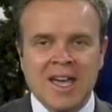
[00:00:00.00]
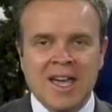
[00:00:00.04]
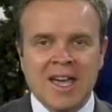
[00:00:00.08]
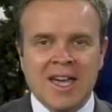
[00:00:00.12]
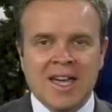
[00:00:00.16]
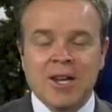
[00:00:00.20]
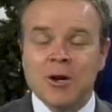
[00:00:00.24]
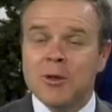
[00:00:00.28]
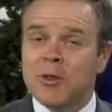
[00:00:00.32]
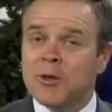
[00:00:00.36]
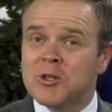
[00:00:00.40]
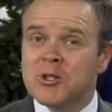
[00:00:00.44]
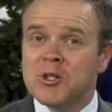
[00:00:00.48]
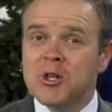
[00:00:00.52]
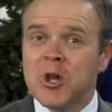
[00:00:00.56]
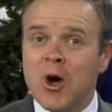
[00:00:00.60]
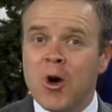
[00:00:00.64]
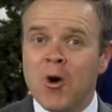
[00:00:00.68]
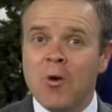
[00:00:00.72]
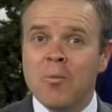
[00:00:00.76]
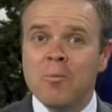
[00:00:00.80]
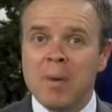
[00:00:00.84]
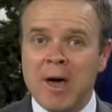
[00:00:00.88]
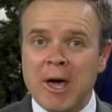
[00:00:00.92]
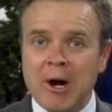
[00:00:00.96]
You know, there's
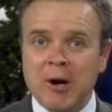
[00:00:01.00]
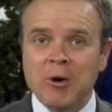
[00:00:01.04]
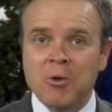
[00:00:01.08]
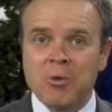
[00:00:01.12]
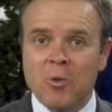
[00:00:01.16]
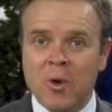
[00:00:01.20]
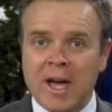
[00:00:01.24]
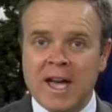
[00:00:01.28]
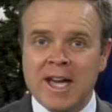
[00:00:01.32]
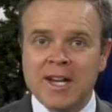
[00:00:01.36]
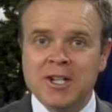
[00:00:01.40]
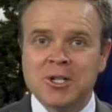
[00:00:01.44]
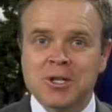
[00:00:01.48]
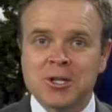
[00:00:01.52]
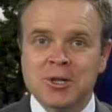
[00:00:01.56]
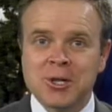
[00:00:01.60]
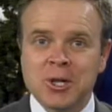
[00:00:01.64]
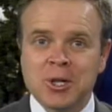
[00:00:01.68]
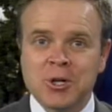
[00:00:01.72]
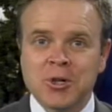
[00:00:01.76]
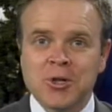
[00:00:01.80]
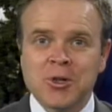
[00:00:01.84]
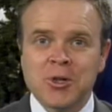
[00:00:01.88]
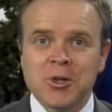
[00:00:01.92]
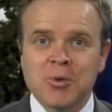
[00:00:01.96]
no better way to
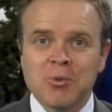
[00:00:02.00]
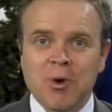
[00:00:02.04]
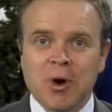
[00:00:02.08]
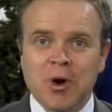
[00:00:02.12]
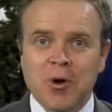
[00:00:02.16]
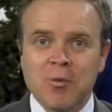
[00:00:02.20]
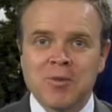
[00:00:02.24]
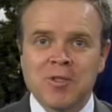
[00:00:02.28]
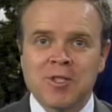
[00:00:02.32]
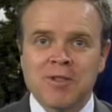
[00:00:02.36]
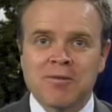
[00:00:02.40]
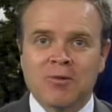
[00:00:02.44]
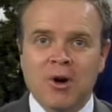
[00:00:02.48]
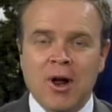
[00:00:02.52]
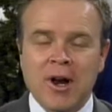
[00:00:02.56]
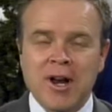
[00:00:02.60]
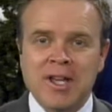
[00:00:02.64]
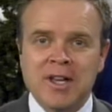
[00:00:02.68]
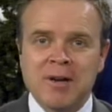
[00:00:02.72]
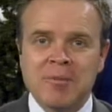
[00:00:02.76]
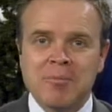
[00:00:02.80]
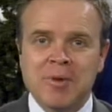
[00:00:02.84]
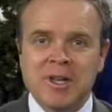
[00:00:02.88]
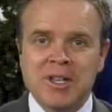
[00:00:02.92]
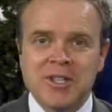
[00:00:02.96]
learn the ropes of
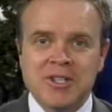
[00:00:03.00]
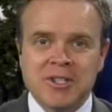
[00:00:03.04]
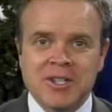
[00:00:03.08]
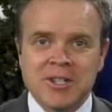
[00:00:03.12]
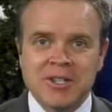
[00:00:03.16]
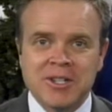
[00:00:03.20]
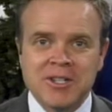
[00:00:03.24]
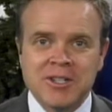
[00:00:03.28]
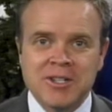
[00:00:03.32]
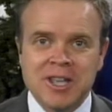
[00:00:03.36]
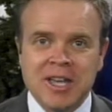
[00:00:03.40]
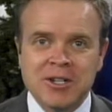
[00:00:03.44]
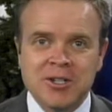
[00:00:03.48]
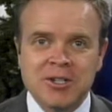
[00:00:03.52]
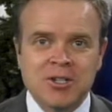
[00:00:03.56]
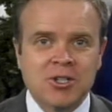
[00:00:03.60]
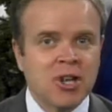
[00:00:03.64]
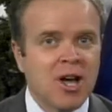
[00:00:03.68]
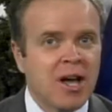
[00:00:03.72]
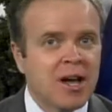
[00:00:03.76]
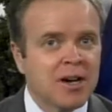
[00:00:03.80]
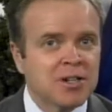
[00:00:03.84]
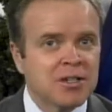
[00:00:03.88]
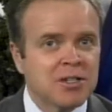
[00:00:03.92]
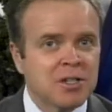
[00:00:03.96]
running a business than to
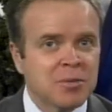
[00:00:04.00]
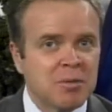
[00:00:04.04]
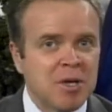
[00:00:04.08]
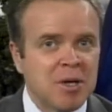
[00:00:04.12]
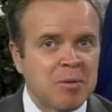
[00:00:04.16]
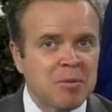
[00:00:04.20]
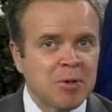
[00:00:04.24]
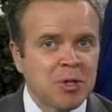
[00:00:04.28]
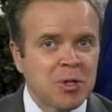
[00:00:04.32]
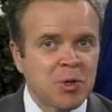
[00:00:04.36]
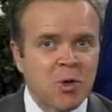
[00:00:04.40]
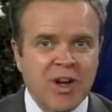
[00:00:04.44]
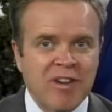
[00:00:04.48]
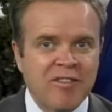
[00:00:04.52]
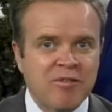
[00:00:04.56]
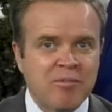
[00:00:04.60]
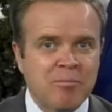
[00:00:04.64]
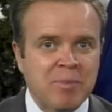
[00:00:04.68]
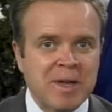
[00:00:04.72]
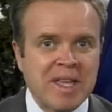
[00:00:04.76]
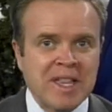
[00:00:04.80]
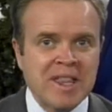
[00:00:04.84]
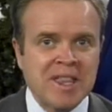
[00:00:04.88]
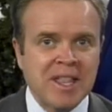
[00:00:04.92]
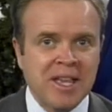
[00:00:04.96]
talk to the people who
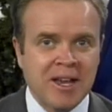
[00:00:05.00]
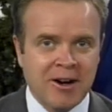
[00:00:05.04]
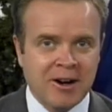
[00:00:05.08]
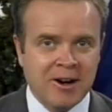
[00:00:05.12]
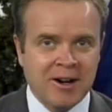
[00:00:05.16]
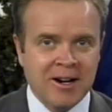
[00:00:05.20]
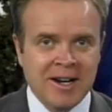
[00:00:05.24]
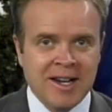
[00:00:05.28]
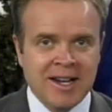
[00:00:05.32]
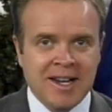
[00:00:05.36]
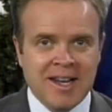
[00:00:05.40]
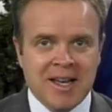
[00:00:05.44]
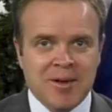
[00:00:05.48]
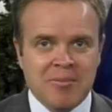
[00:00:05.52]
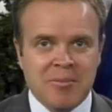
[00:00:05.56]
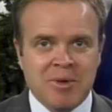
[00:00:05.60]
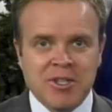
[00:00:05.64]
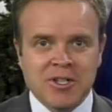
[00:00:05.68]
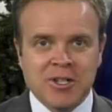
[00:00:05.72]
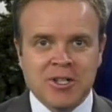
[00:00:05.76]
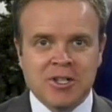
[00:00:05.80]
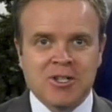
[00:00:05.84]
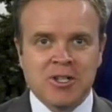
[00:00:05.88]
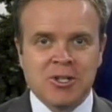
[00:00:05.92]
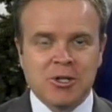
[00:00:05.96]
have been there.
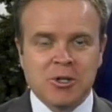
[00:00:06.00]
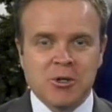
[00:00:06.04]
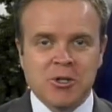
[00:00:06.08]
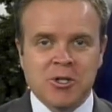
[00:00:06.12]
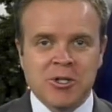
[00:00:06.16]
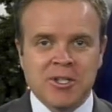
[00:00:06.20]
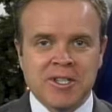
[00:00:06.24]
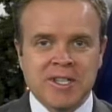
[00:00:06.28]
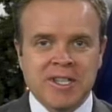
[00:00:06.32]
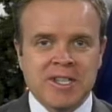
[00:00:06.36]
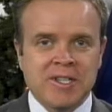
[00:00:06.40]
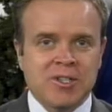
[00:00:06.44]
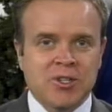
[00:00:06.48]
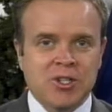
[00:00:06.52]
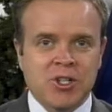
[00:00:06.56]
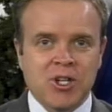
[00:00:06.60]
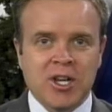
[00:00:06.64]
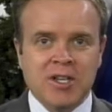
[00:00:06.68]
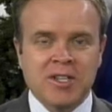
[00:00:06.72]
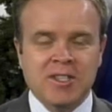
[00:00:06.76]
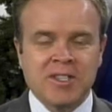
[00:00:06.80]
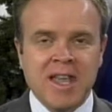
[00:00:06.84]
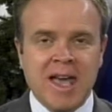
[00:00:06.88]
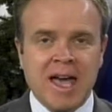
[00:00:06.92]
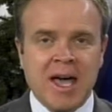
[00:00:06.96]
Business Solutions is
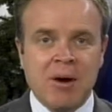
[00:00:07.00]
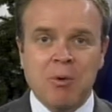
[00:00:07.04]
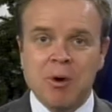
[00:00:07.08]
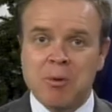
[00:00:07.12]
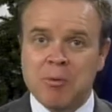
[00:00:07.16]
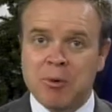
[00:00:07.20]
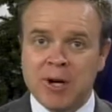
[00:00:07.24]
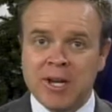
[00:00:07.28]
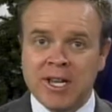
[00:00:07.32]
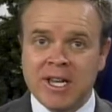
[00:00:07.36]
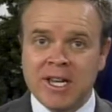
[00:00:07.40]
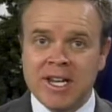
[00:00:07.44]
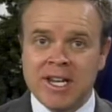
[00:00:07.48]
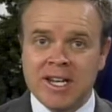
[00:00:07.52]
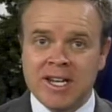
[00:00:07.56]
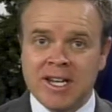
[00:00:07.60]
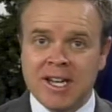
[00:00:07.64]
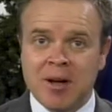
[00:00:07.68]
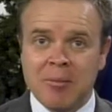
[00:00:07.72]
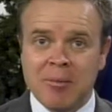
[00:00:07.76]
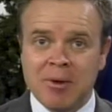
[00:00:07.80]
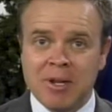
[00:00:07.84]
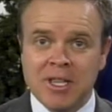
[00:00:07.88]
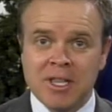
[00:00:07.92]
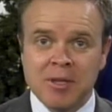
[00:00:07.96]
just that. We bring in a
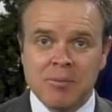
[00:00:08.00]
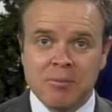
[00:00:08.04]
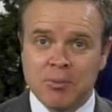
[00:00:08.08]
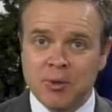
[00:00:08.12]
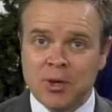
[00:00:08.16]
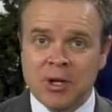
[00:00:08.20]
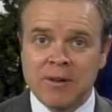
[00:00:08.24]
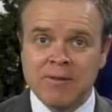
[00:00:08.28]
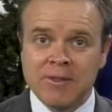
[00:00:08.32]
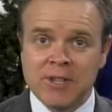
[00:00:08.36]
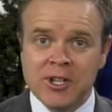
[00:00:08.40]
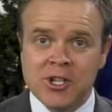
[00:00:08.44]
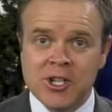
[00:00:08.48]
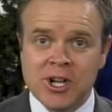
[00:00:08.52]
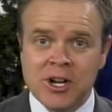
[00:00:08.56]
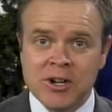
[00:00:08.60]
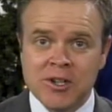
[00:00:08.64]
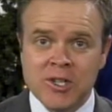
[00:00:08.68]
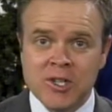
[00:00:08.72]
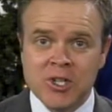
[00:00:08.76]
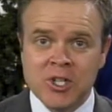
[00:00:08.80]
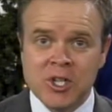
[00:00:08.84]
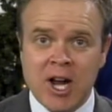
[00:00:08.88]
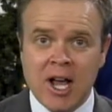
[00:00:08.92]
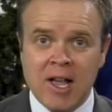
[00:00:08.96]
company that briefly
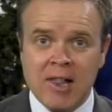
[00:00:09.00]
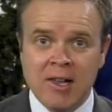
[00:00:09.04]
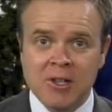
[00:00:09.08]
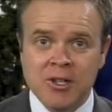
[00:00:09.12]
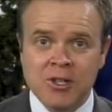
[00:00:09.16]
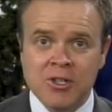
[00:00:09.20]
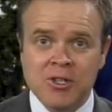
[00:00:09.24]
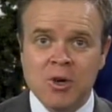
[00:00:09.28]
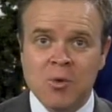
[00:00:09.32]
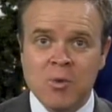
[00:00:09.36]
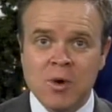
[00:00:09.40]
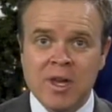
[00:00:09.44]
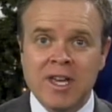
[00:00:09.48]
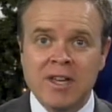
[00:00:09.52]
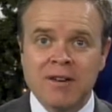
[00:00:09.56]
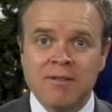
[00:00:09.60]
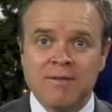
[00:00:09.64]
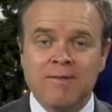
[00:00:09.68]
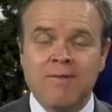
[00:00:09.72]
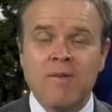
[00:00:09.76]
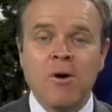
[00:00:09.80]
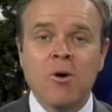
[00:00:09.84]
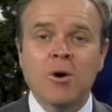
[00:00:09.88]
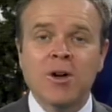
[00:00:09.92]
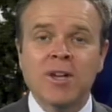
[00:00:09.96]
shares a challenge so we can
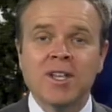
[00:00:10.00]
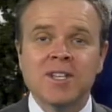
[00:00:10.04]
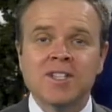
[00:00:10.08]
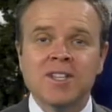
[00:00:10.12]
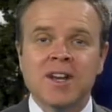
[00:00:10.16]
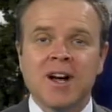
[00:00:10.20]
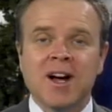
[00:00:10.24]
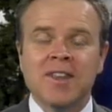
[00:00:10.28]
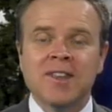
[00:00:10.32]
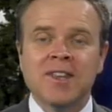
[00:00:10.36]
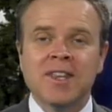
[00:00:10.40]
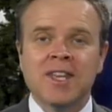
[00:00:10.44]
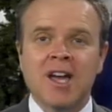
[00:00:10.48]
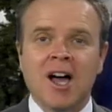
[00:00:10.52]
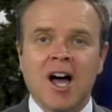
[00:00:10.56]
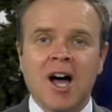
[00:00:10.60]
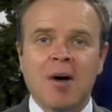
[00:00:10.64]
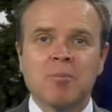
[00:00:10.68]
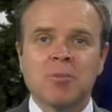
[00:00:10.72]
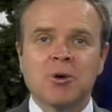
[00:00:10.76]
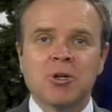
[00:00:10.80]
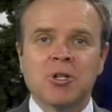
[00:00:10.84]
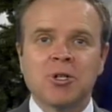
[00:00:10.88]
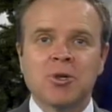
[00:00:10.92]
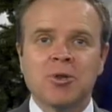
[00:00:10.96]
focus on the
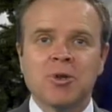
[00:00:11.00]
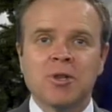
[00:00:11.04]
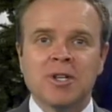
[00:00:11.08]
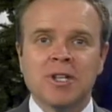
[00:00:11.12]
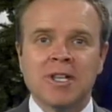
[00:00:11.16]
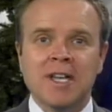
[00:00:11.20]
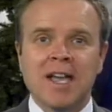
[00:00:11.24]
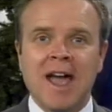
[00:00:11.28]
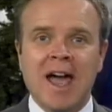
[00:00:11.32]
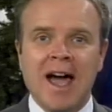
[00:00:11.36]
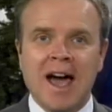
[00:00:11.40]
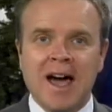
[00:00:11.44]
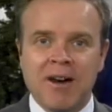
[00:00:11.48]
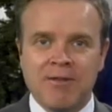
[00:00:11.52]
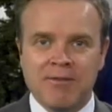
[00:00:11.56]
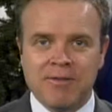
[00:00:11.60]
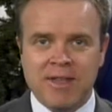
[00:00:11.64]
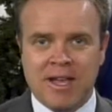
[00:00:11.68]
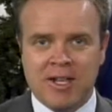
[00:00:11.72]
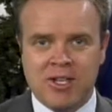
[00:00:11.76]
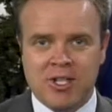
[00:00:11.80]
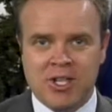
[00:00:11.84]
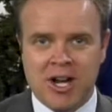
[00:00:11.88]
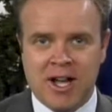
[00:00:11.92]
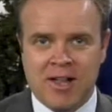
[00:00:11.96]
opportunity out of
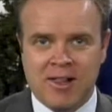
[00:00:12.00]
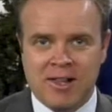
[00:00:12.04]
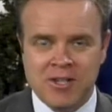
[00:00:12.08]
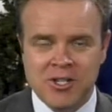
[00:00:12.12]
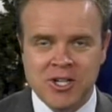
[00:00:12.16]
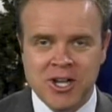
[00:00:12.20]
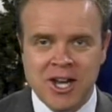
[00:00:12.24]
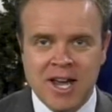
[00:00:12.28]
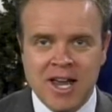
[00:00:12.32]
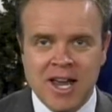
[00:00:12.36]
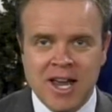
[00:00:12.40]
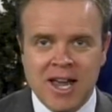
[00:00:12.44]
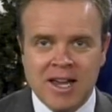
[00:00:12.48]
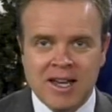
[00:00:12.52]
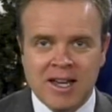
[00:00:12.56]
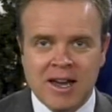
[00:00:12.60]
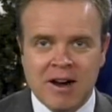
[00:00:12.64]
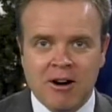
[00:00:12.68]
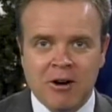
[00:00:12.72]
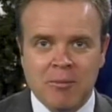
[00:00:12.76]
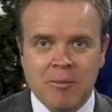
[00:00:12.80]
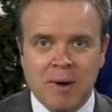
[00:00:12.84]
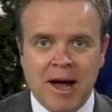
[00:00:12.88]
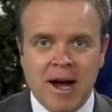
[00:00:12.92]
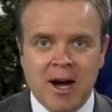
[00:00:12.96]
that challenge.
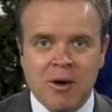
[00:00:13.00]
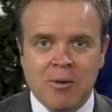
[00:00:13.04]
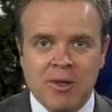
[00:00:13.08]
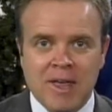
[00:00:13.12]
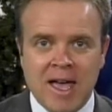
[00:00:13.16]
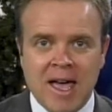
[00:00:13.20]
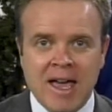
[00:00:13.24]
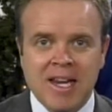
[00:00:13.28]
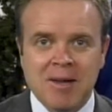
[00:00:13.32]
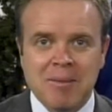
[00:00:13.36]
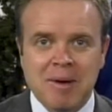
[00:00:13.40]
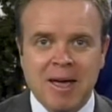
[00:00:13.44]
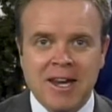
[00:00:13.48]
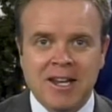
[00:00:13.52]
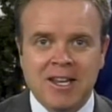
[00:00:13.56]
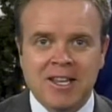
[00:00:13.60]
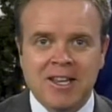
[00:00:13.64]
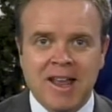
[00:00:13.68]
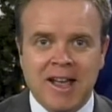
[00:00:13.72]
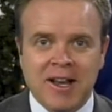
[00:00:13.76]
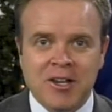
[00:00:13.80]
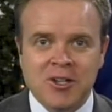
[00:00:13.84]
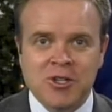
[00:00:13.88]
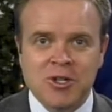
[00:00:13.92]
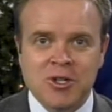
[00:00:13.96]
Karen Meyer with Handyman
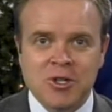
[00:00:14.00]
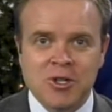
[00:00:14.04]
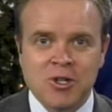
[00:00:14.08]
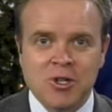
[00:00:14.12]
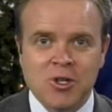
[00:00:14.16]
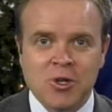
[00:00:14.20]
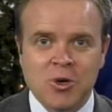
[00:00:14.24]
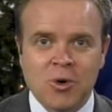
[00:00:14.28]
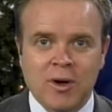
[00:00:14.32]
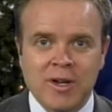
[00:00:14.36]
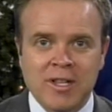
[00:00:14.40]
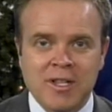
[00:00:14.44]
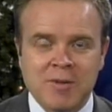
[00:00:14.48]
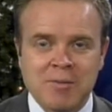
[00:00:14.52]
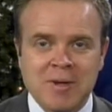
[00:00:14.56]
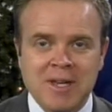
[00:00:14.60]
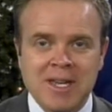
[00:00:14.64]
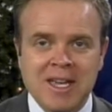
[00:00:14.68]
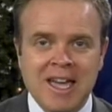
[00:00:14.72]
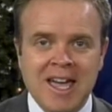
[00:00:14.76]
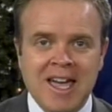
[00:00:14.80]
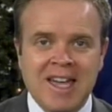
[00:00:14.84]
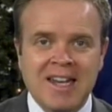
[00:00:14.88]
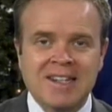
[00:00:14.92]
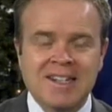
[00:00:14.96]
Connection joins
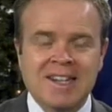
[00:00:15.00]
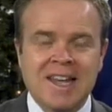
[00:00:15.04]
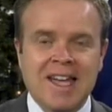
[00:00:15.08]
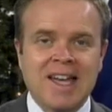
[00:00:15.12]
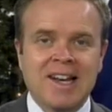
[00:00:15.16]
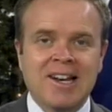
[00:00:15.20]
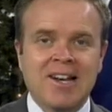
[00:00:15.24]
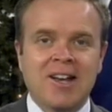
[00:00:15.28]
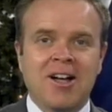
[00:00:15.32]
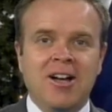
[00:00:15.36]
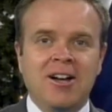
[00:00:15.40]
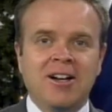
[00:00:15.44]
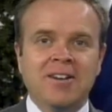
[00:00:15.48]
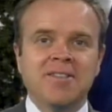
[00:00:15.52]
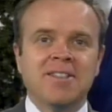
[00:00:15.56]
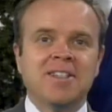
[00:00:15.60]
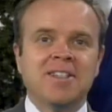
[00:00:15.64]
me and Dan Long of the